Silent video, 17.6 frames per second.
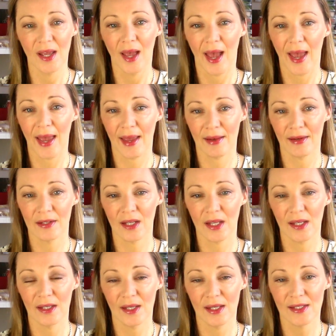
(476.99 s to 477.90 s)

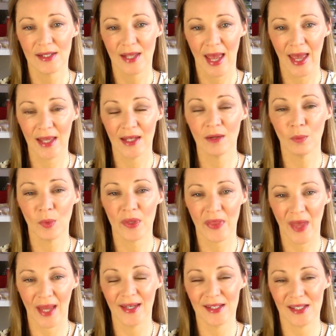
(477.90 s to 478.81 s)
And in tandem with
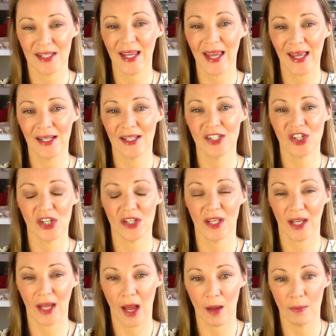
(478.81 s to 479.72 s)
that is the energy
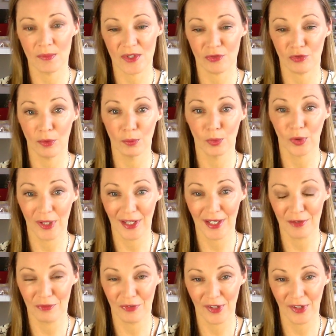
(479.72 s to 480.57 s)
that comes from looking and